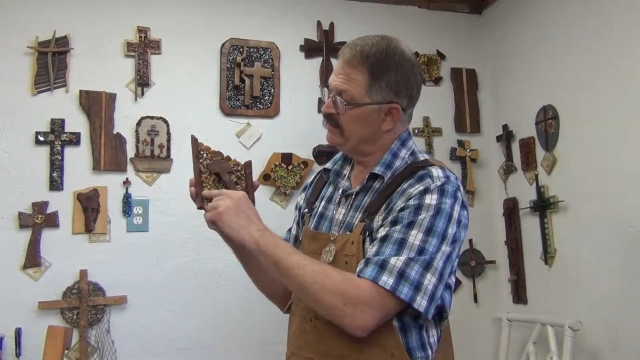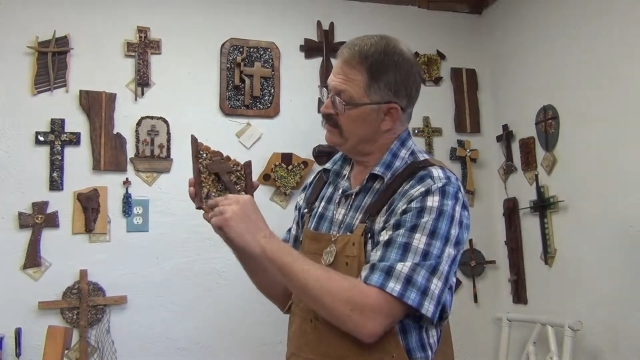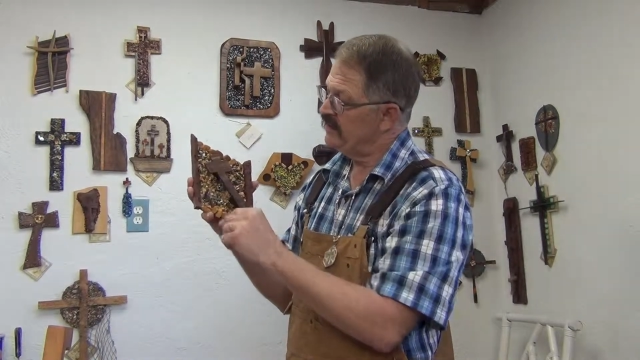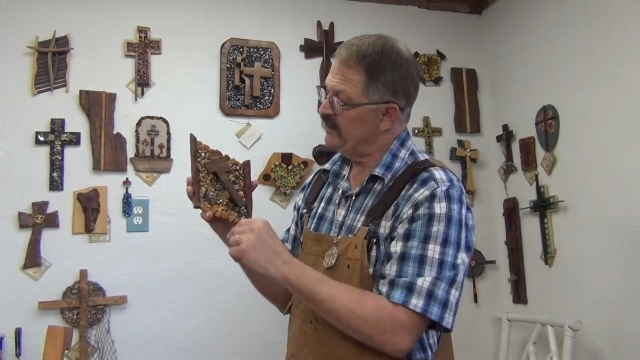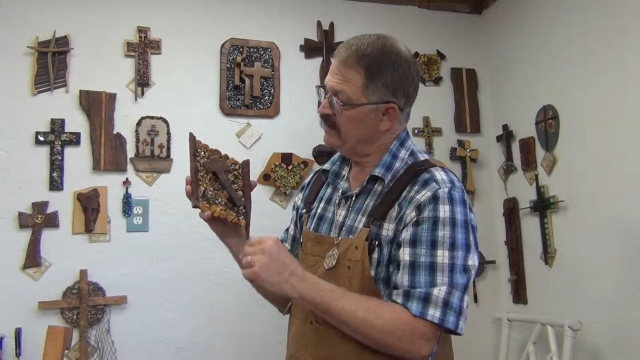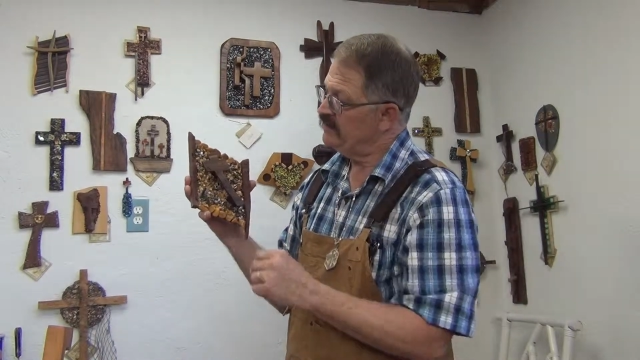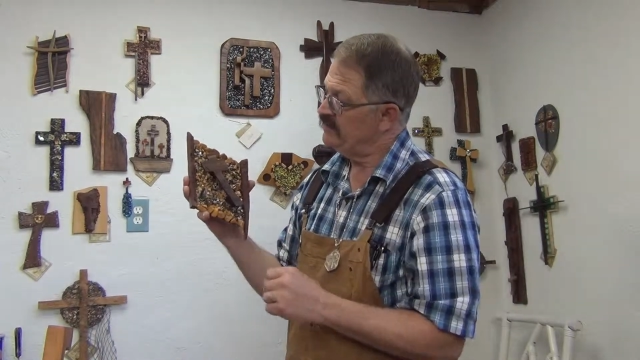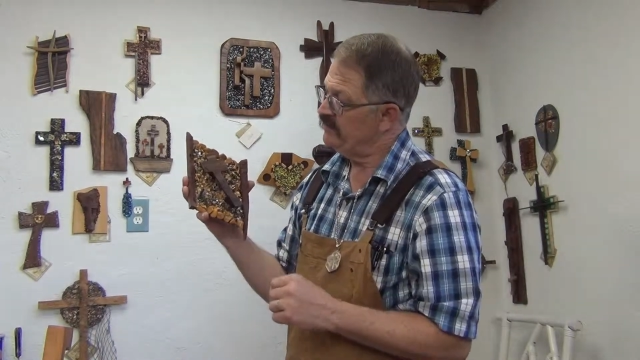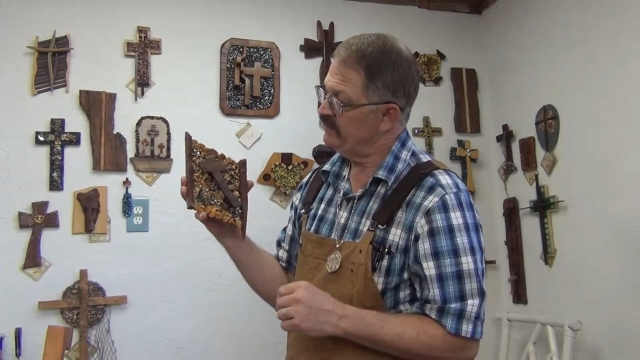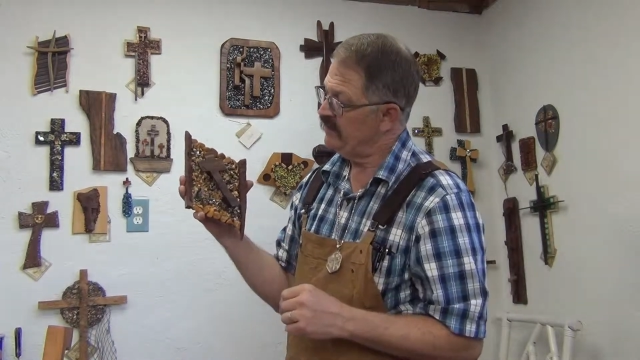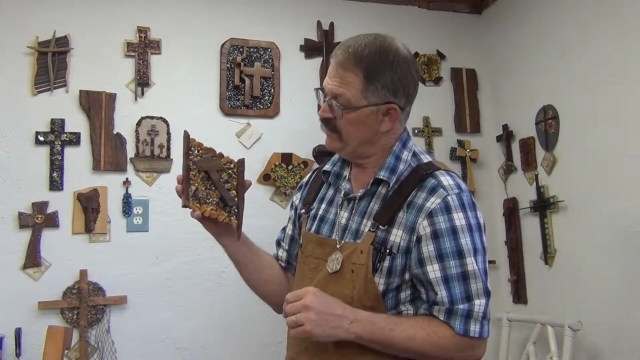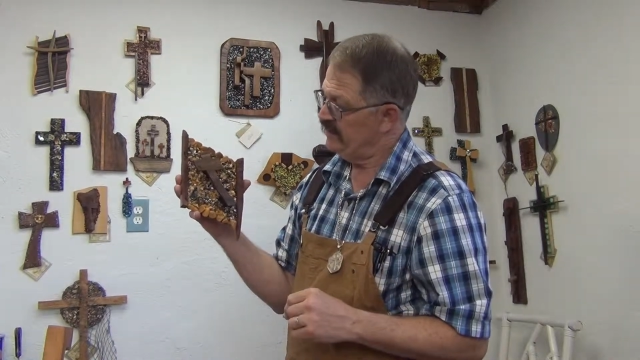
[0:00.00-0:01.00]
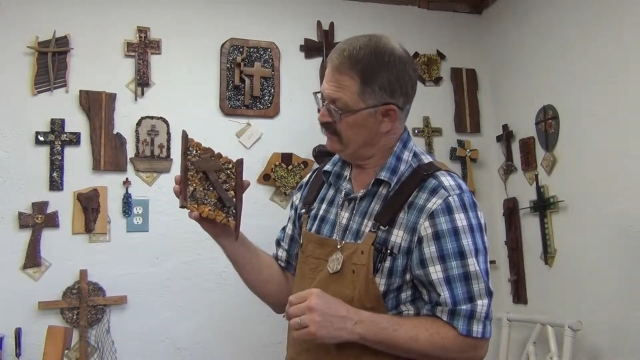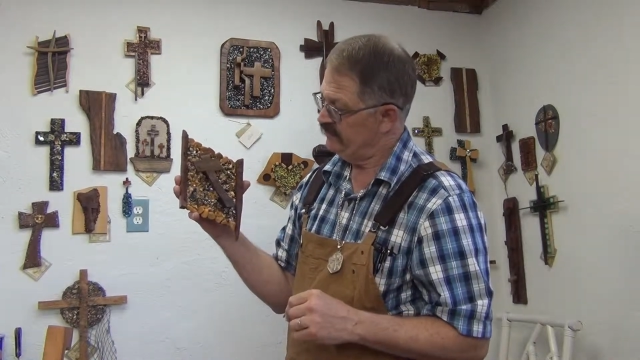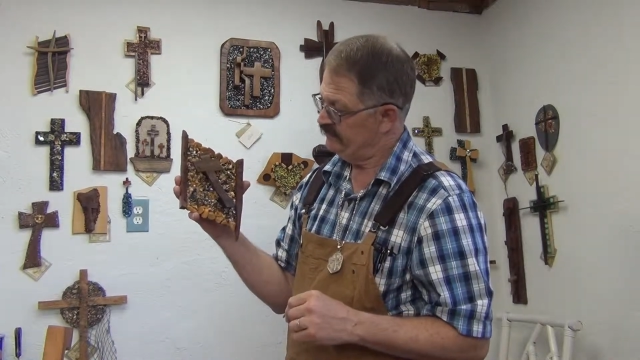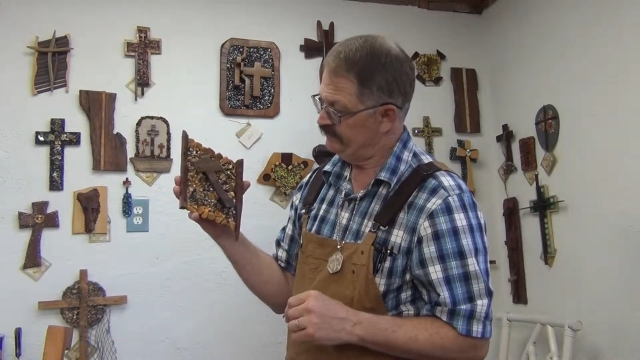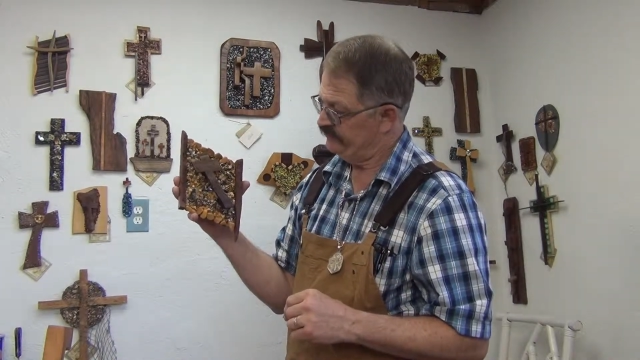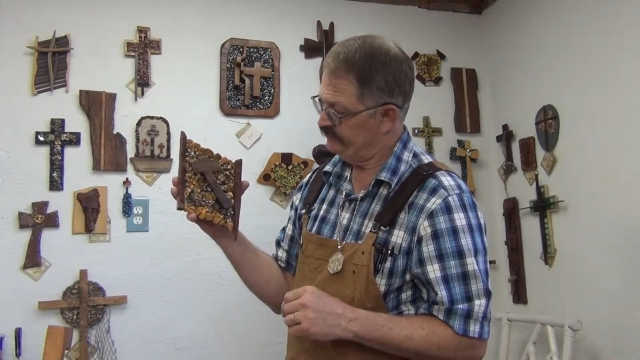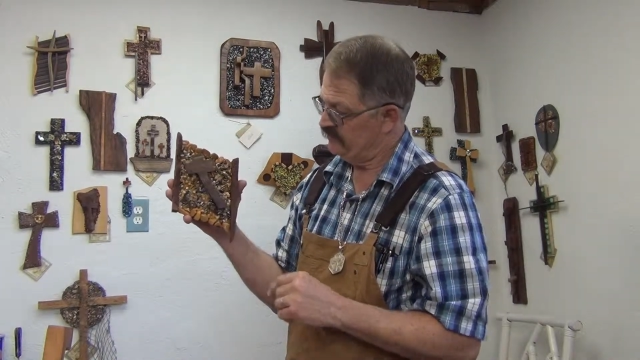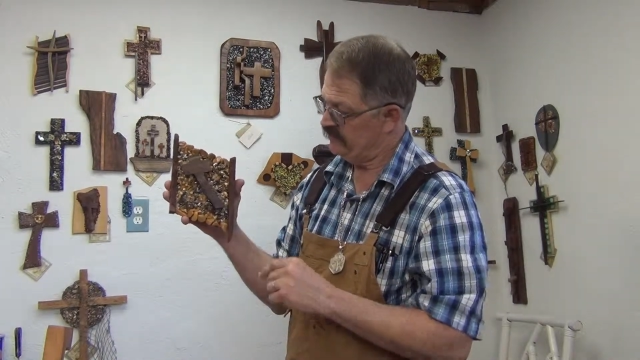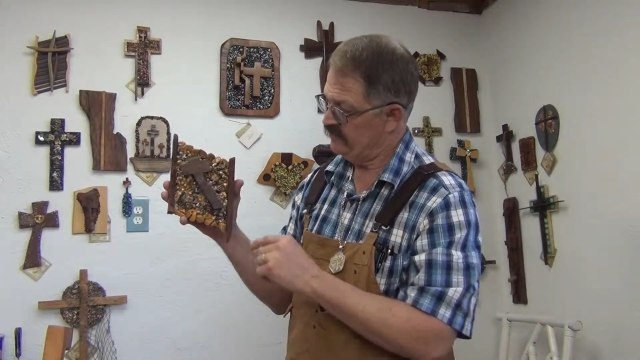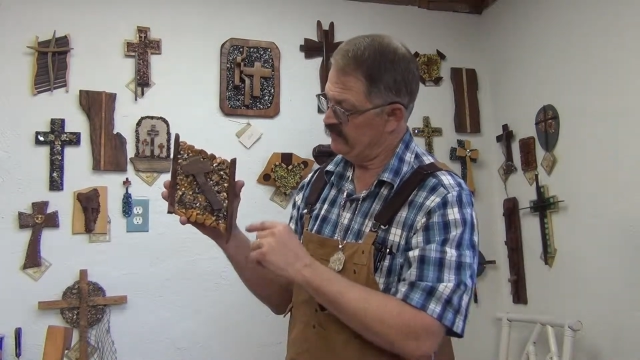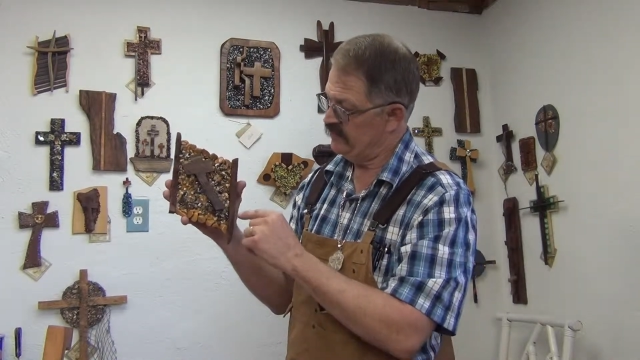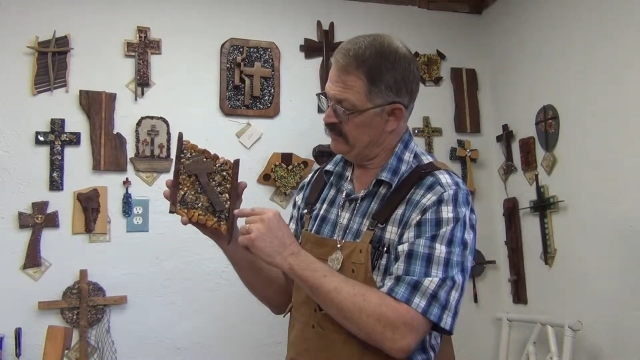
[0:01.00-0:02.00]
It's got some,
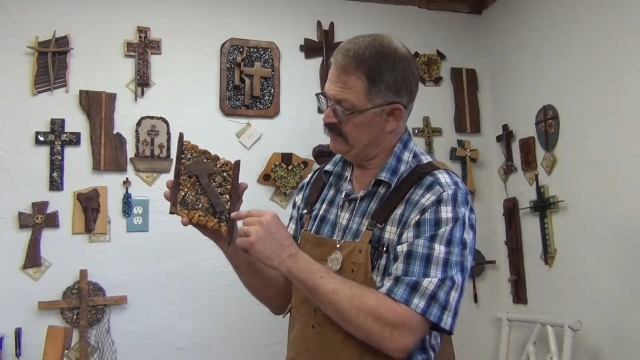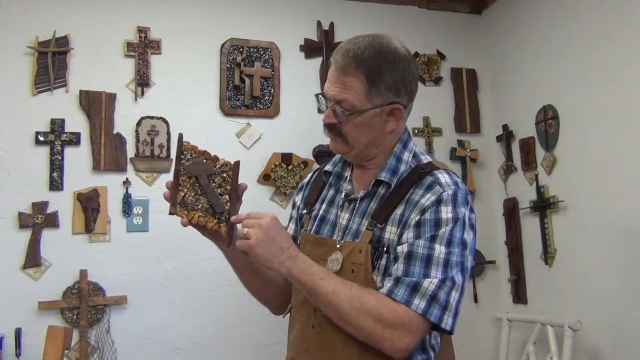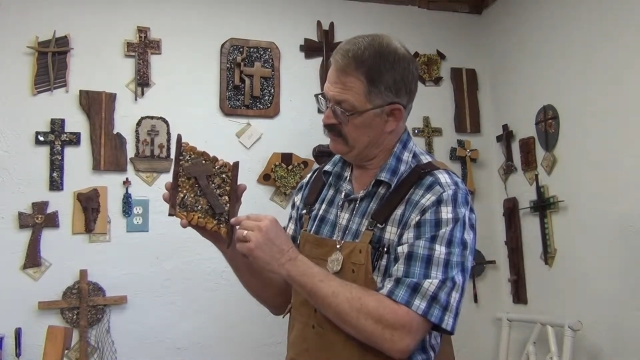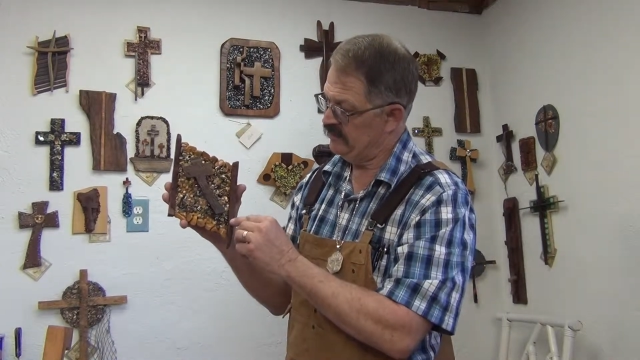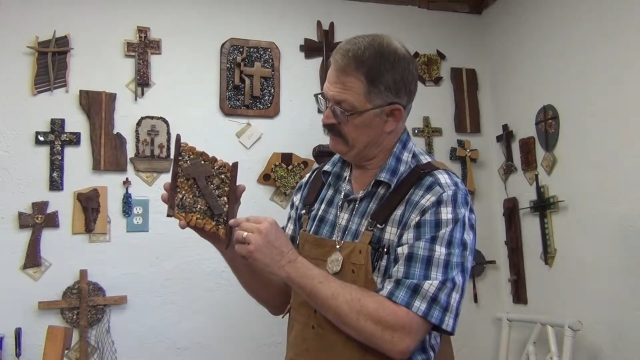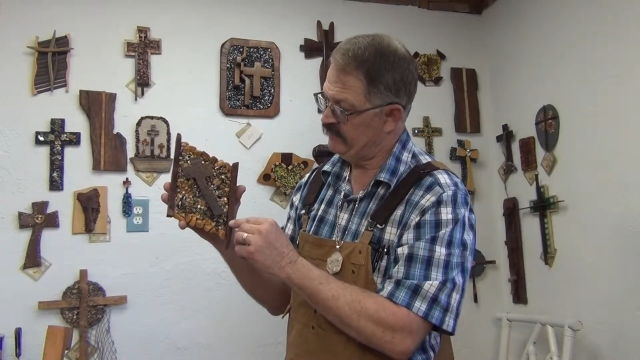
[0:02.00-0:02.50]
uh,